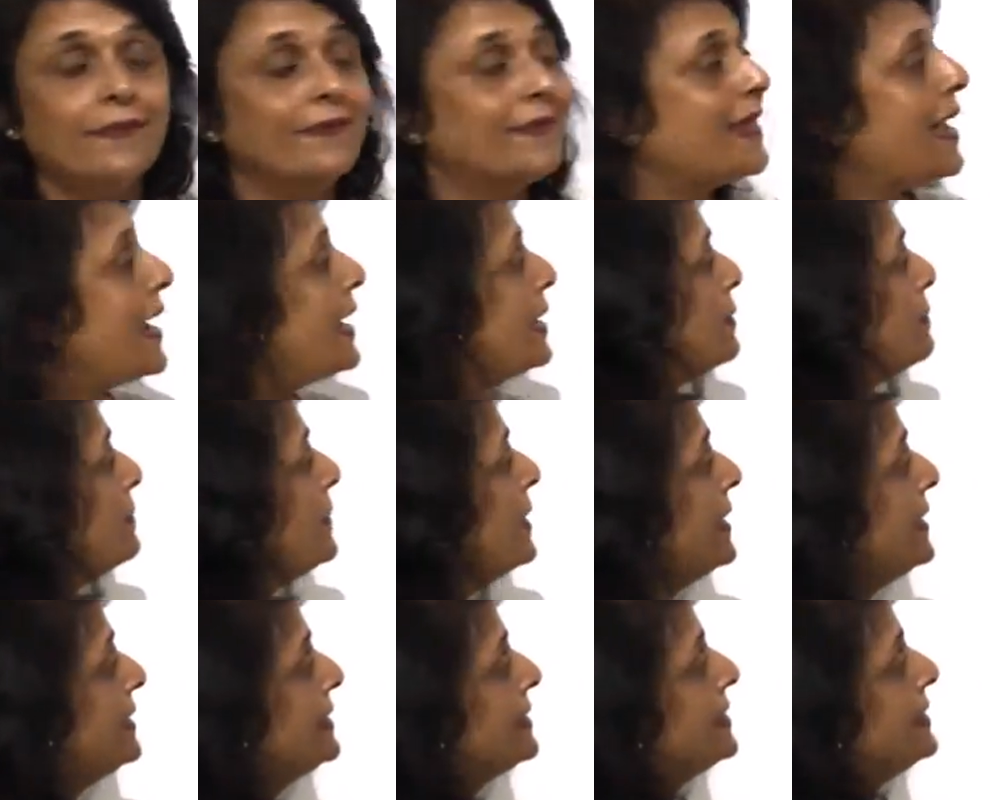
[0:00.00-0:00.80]
That
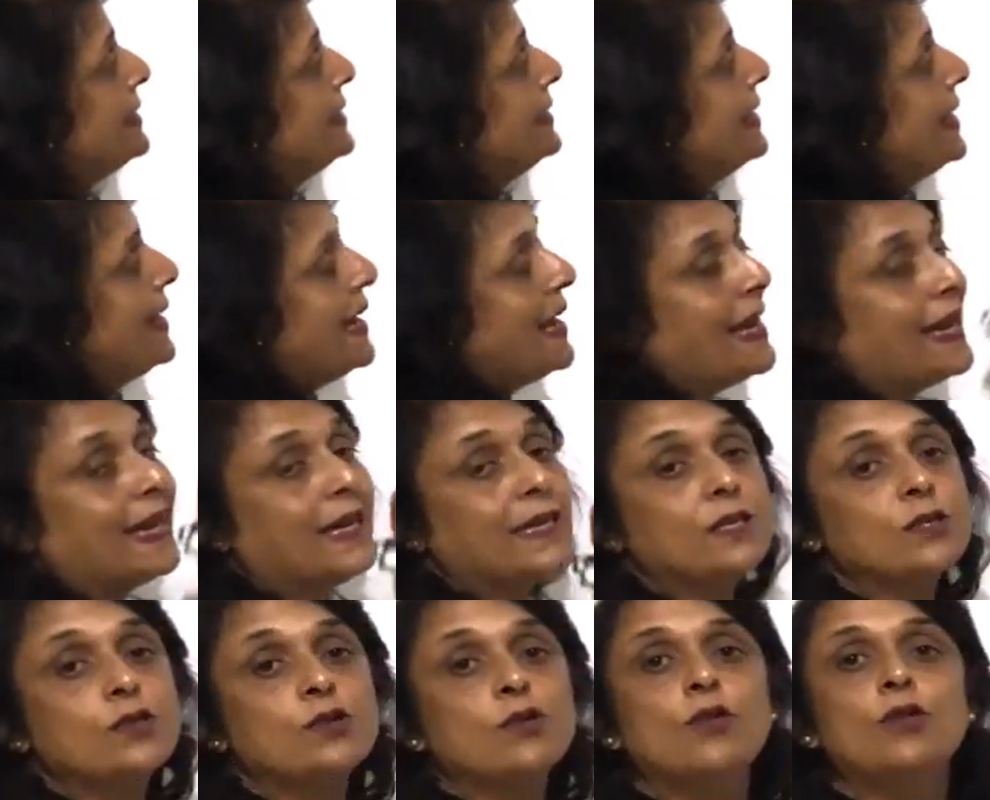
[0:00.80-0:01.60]
means the
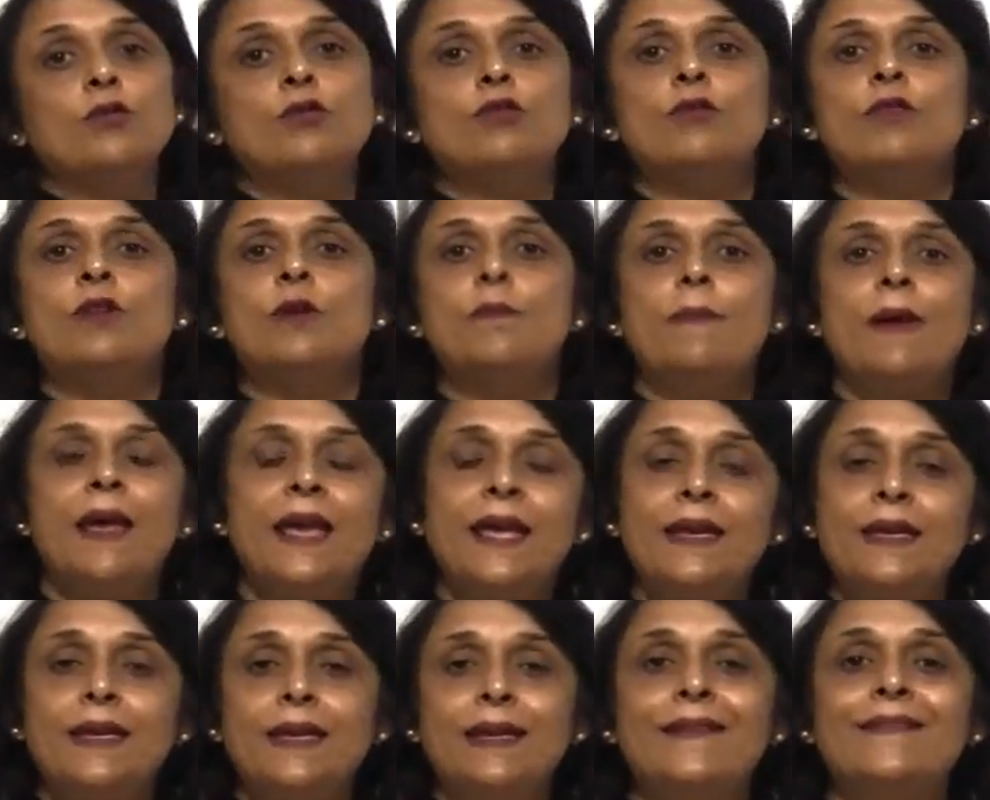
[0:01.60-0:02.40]
air is going to
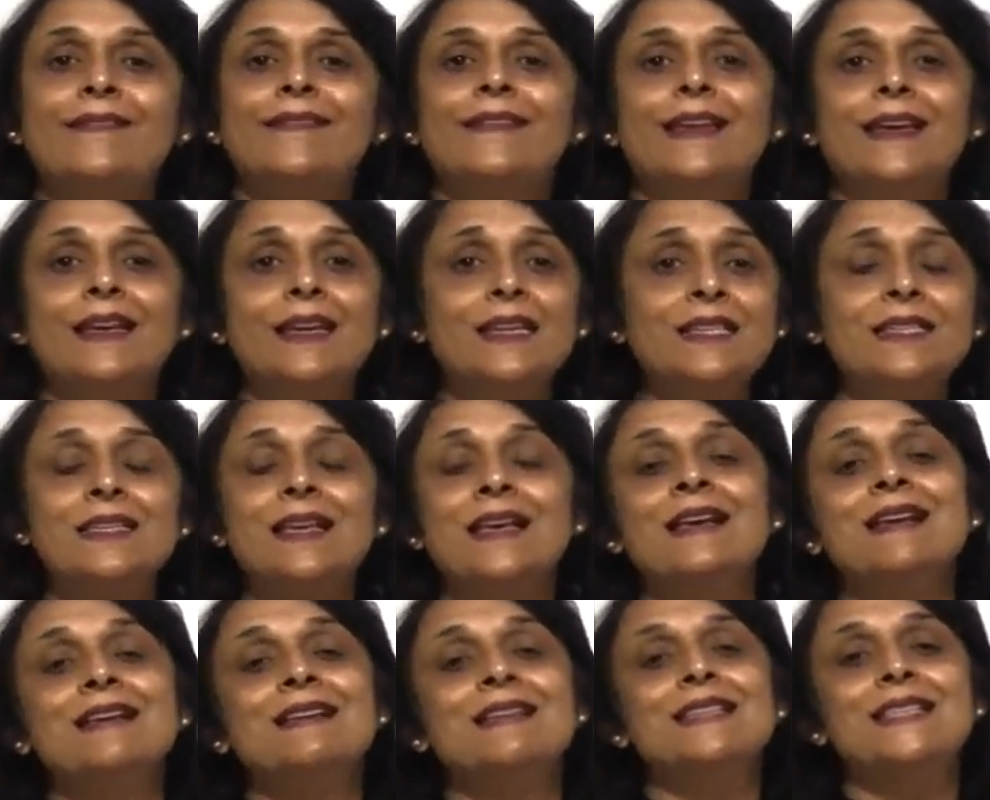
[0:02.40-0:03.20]
remain in
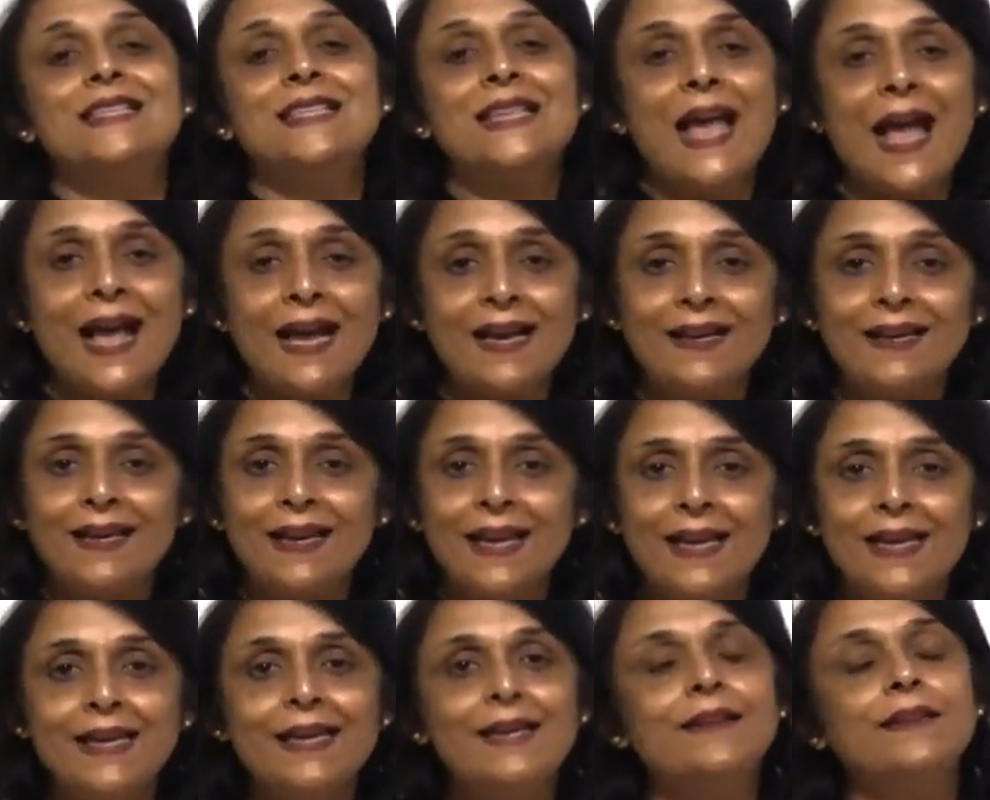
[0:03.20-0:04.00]
this
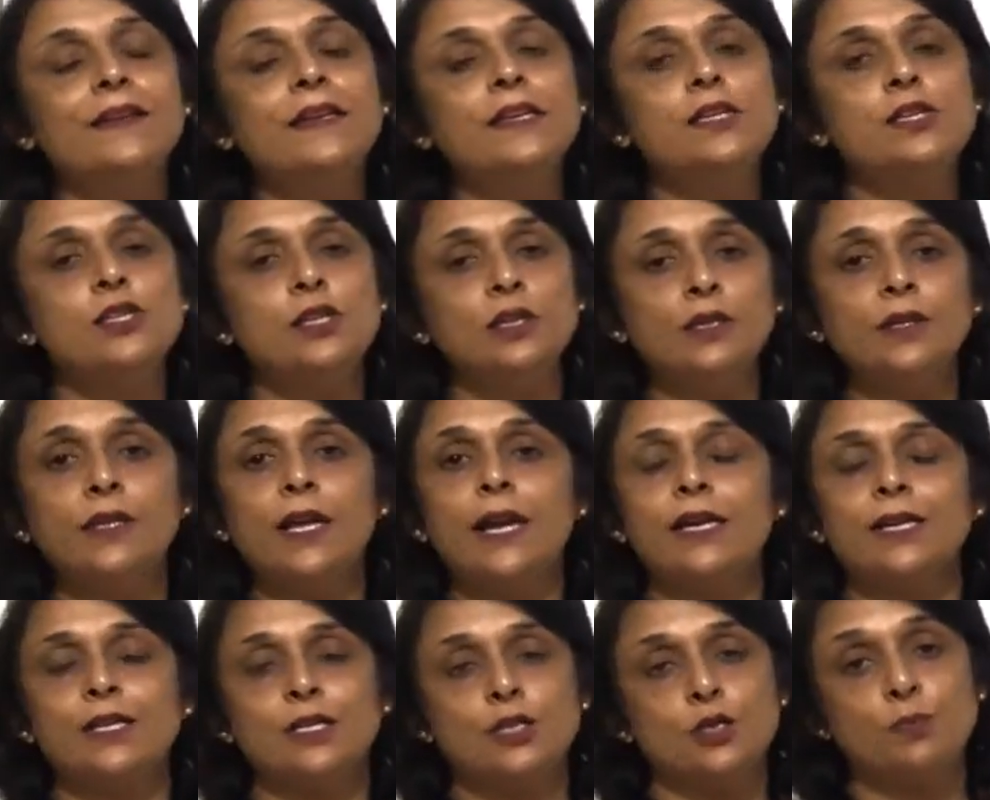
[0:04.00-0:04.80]
sac-like region,
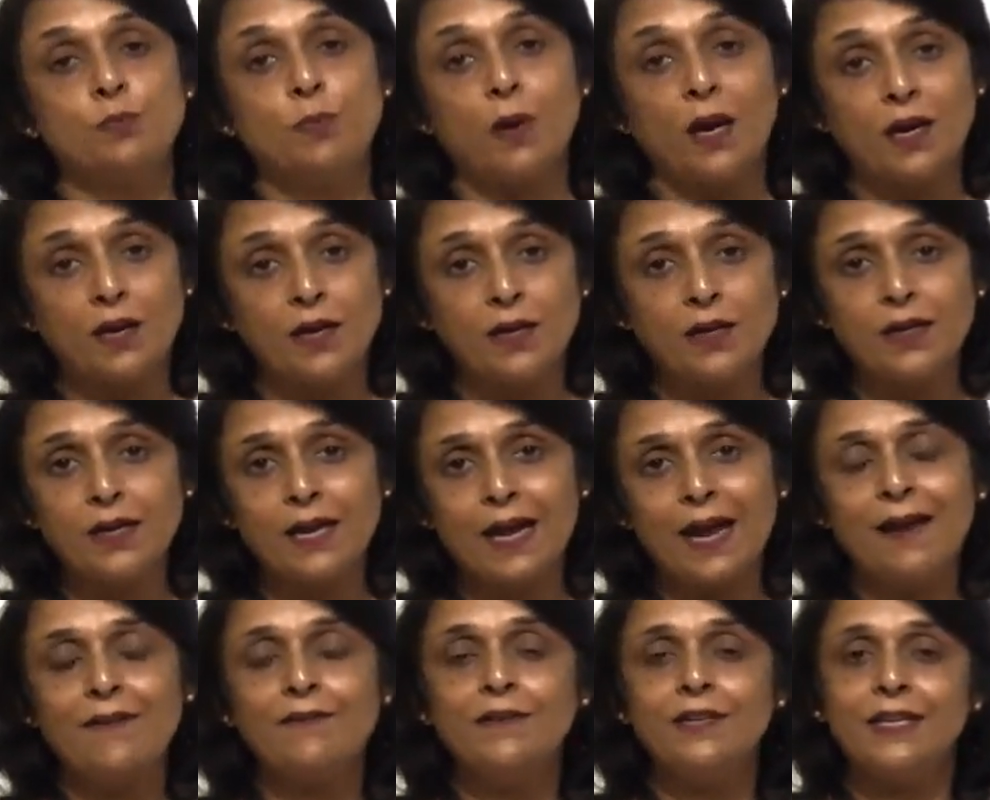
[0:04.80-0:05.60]
that is buccal
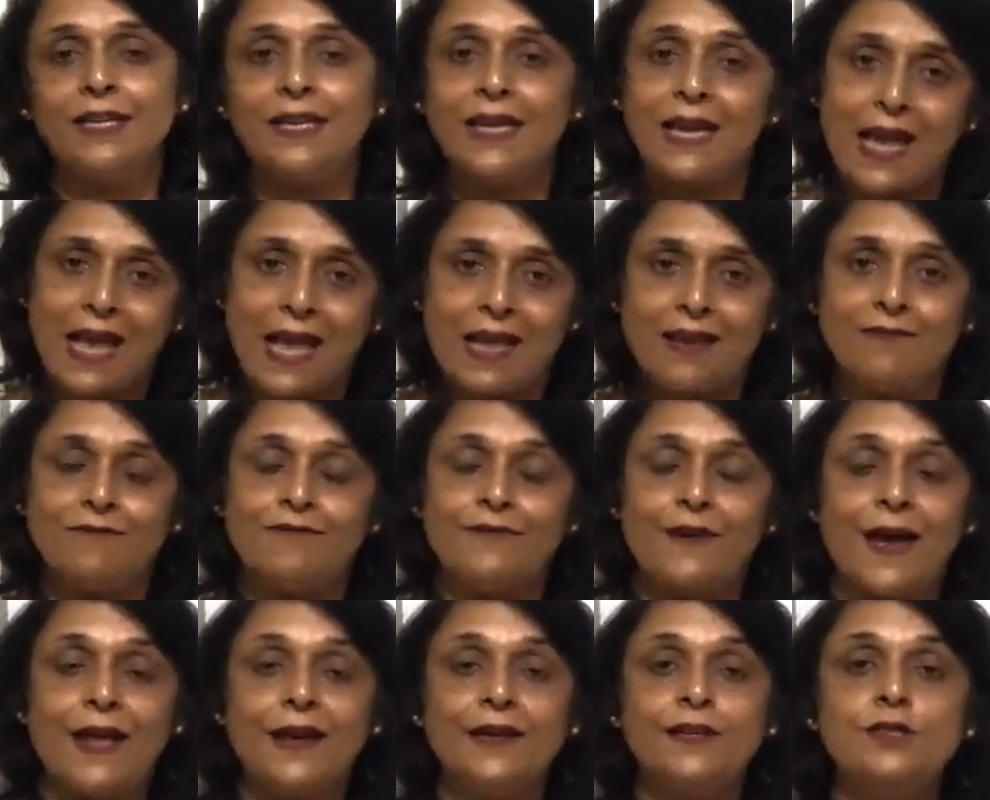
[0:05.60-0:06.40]
cavity and
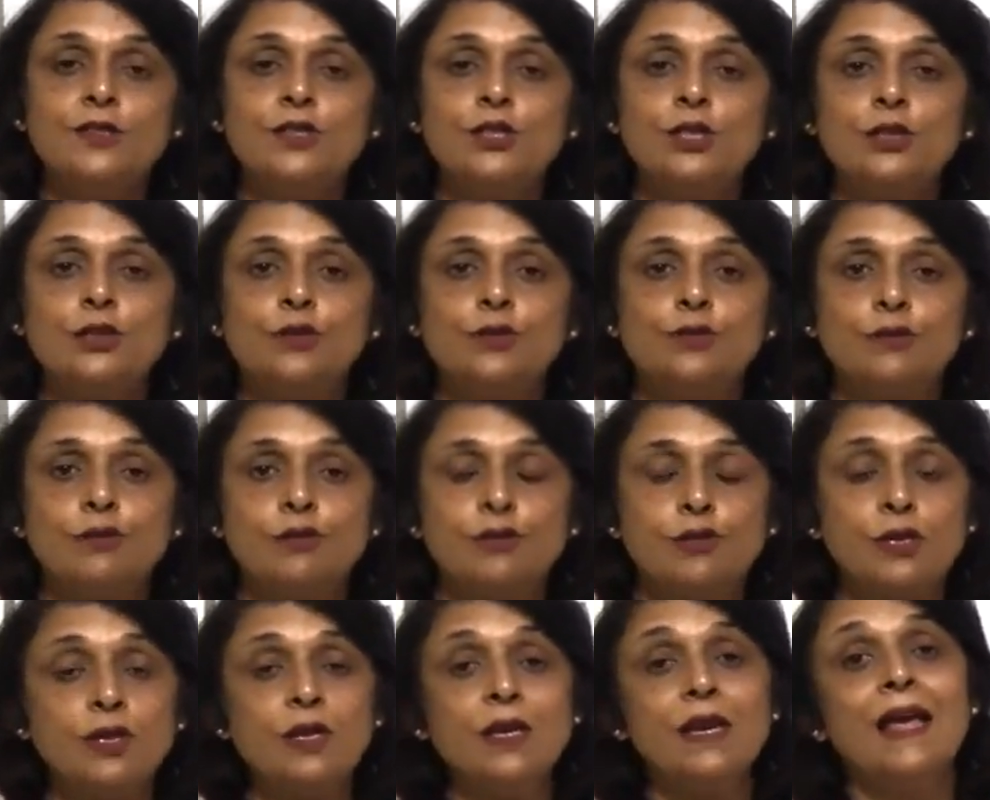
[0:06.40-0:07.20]
pharyngeal
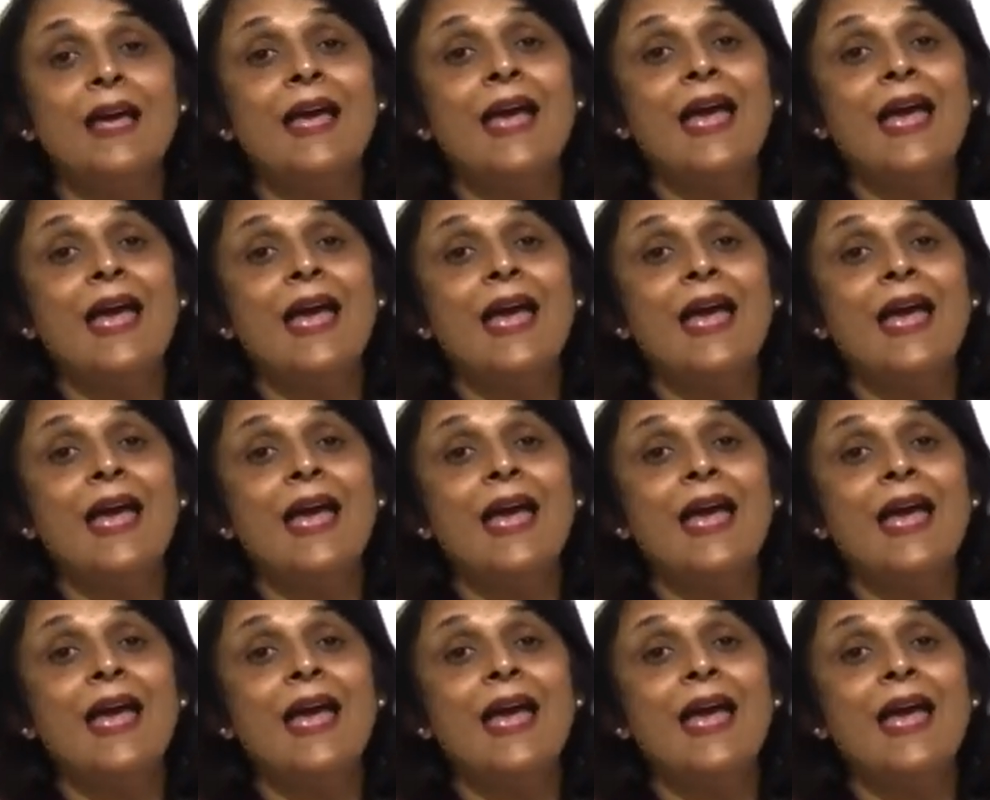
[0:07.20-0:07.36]
region,